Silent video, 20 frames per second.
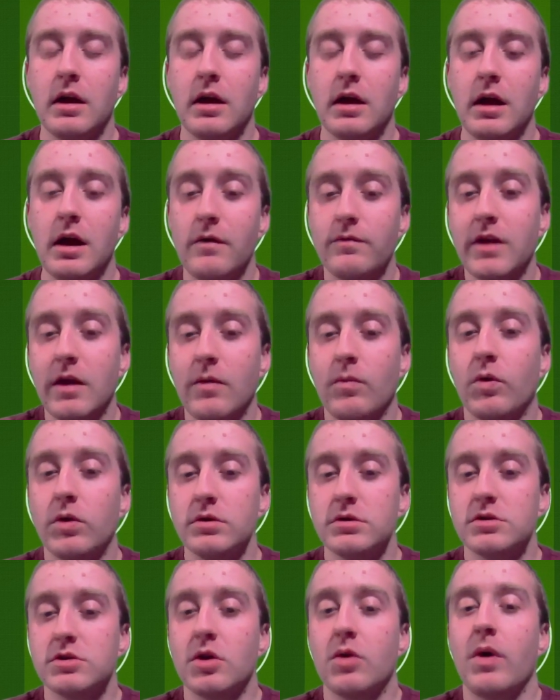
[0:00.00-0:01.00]
if they
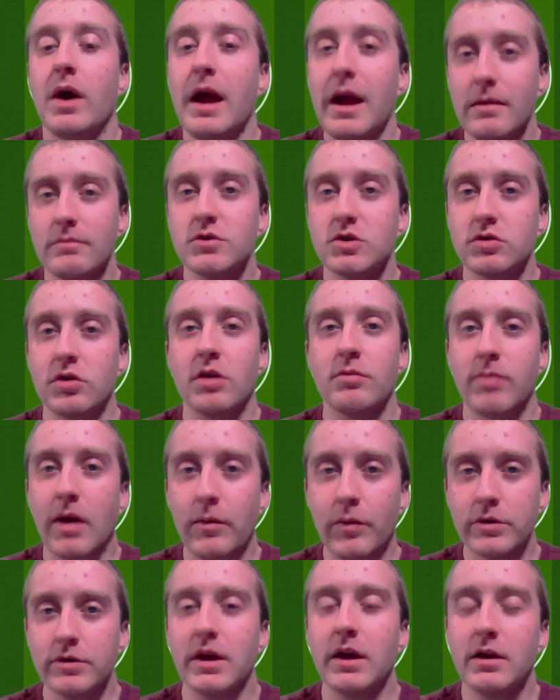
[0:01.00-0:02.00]
weren't so hamstrung by
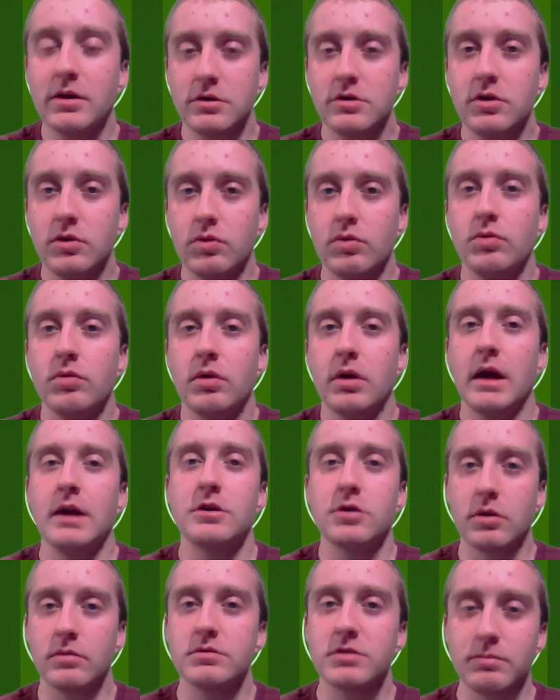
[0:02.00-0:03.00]
what they could do in
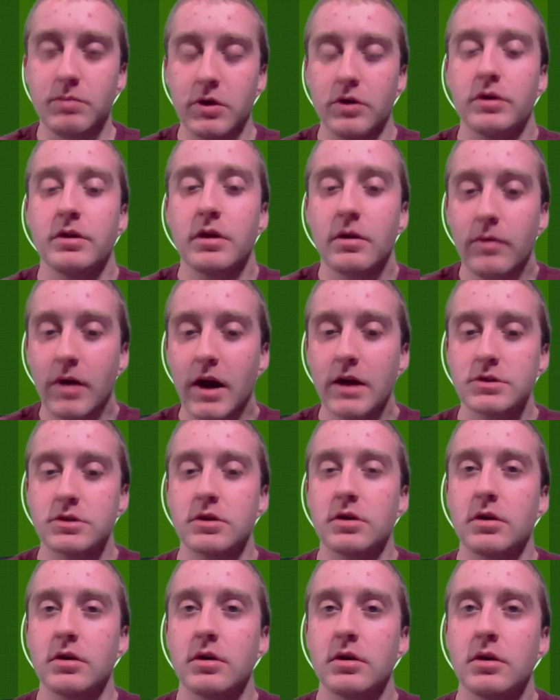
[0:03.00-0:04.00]
terms of building their
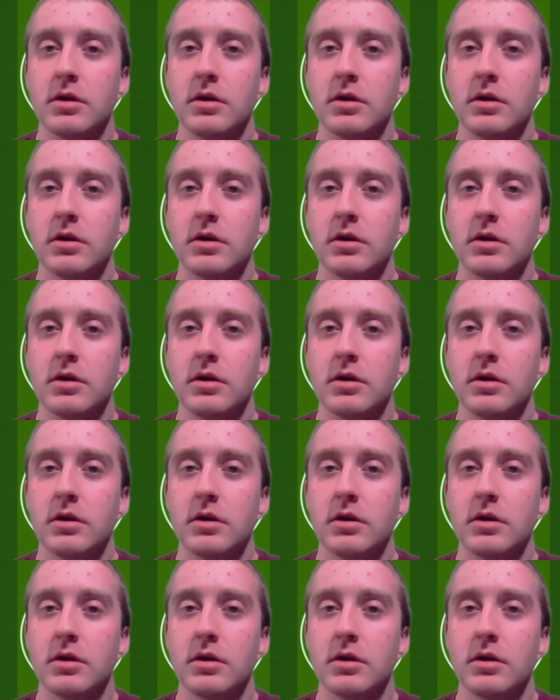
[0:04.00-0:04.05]
roster.